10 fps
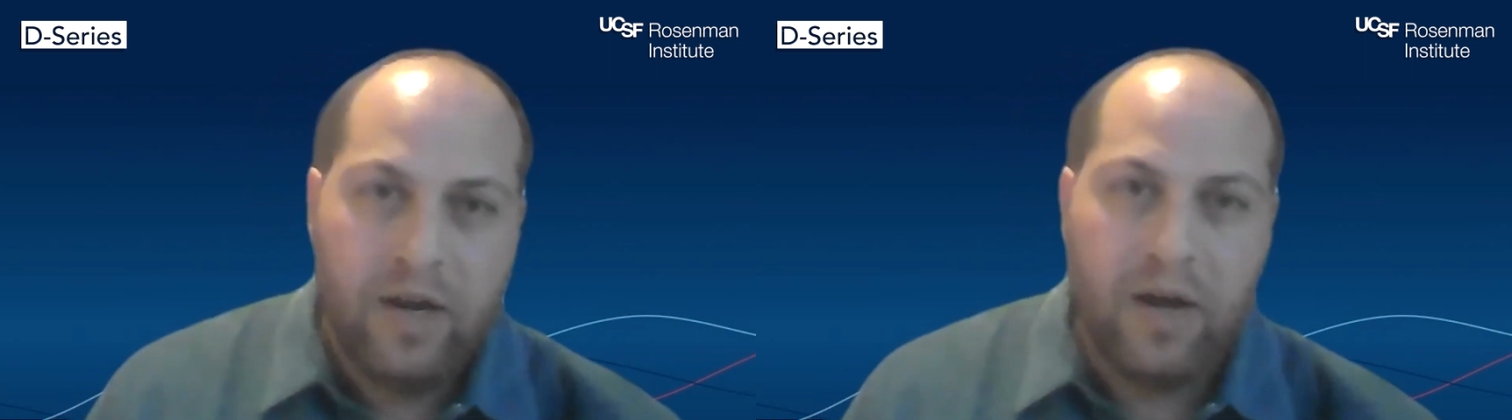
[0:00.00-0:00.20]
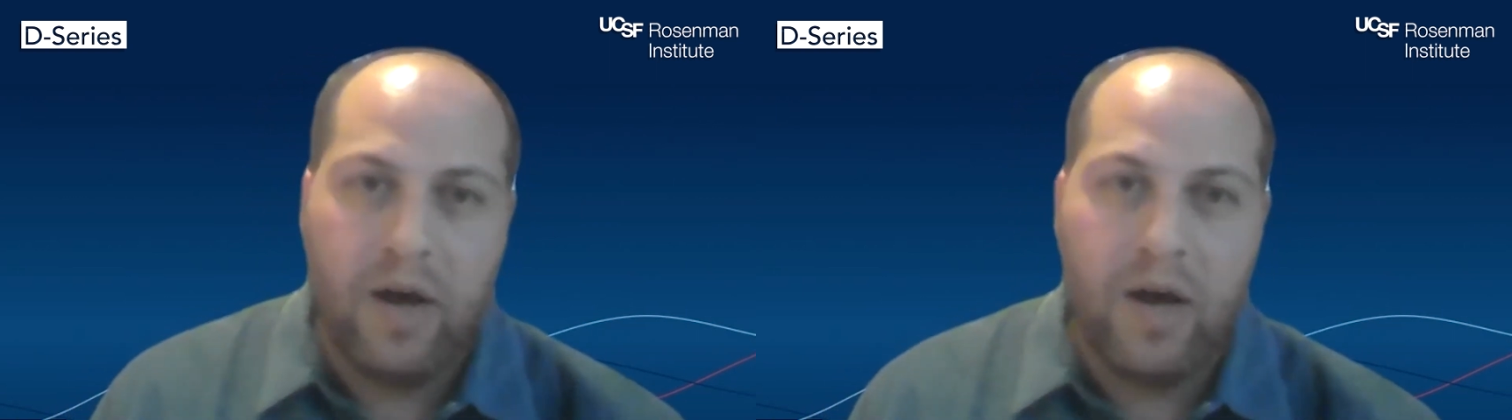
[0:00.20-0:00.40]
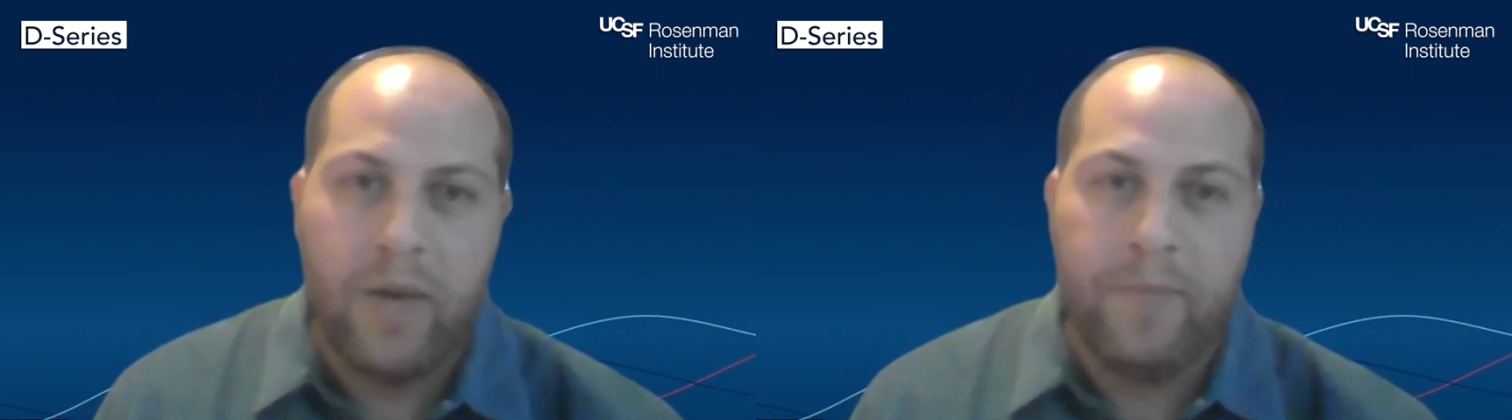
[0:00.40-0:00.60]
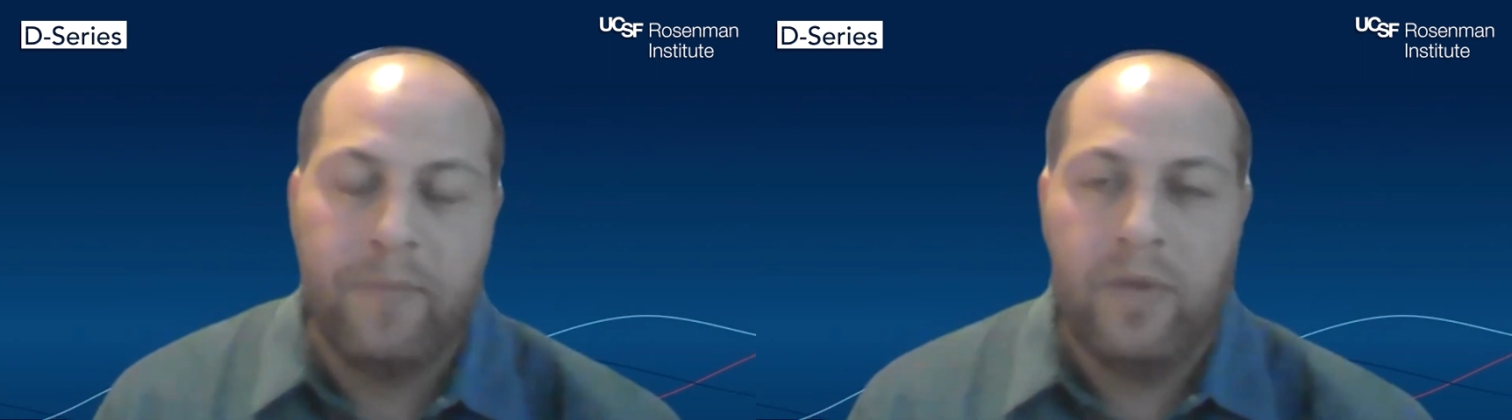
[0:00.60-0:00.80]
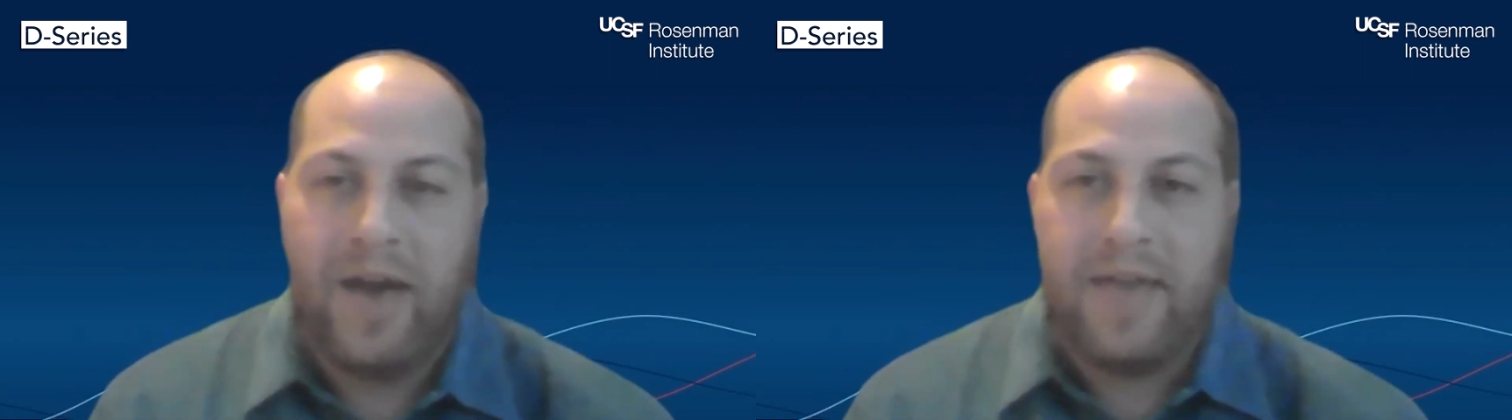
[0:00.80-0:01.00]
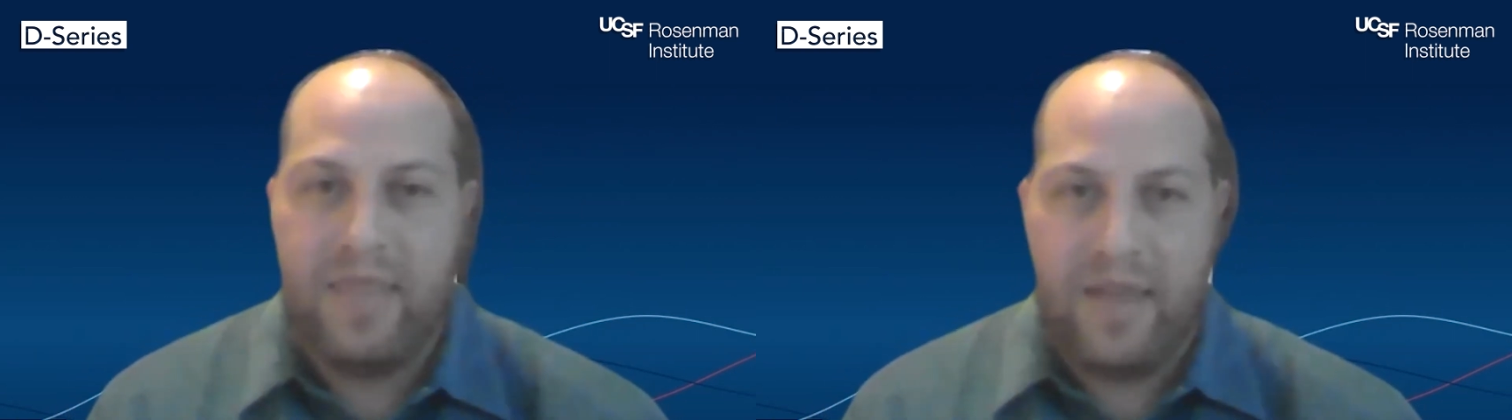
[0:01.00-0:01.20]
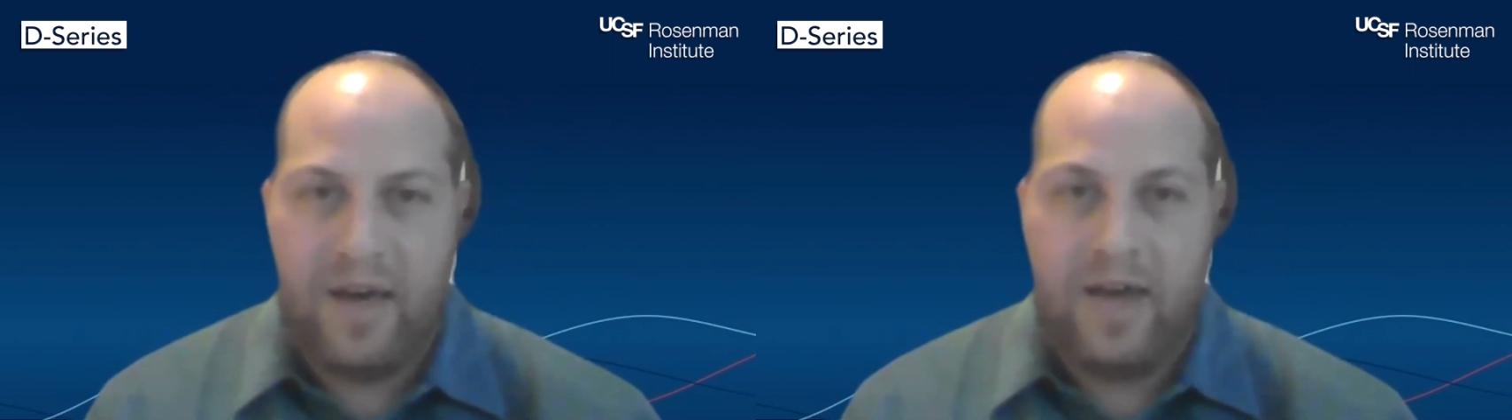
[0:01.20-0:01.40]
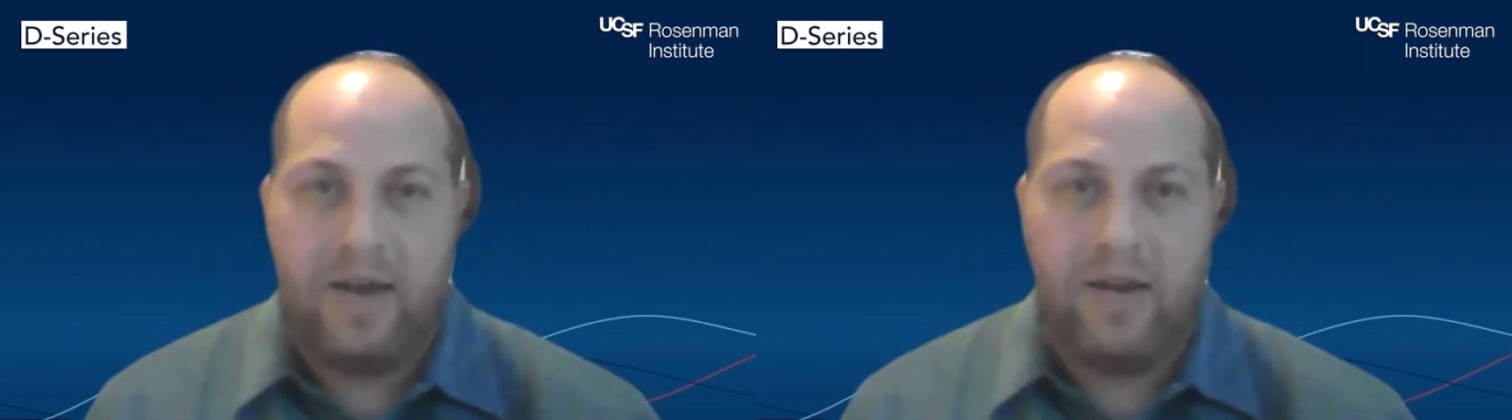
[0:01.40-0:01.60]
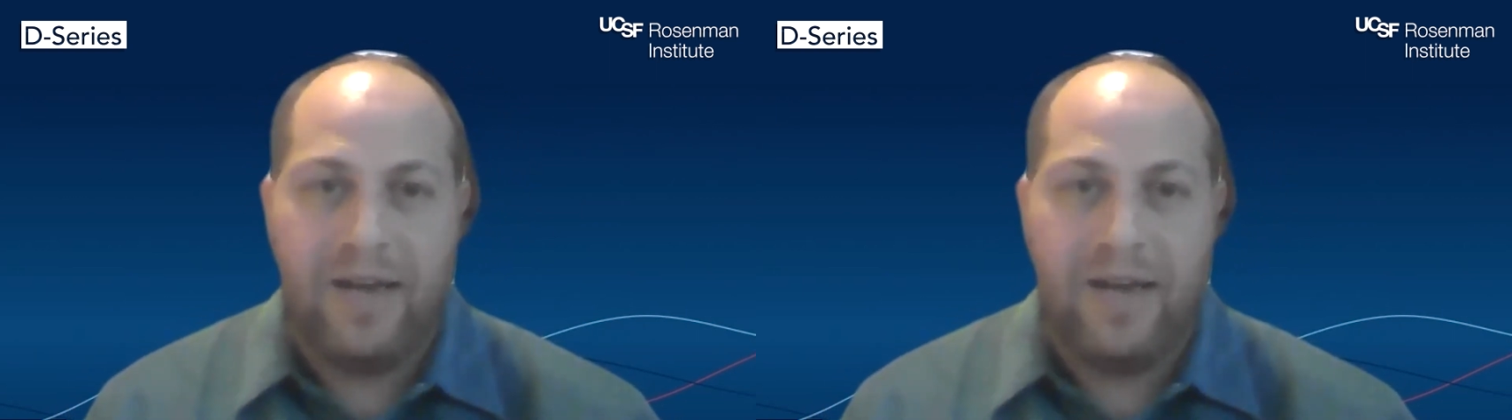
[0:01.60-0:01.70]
and then